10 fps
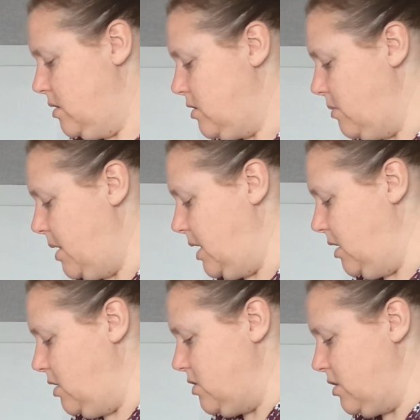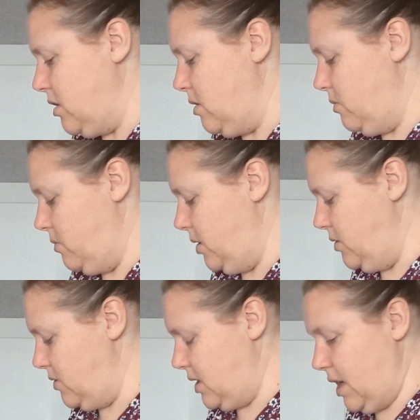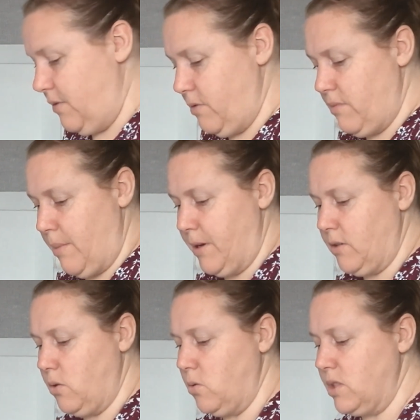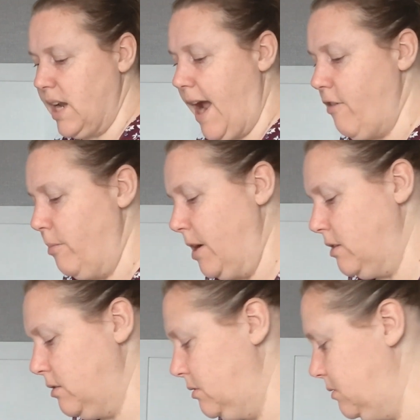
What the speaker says: So many years ago, we used to have a rabbit called Caramel.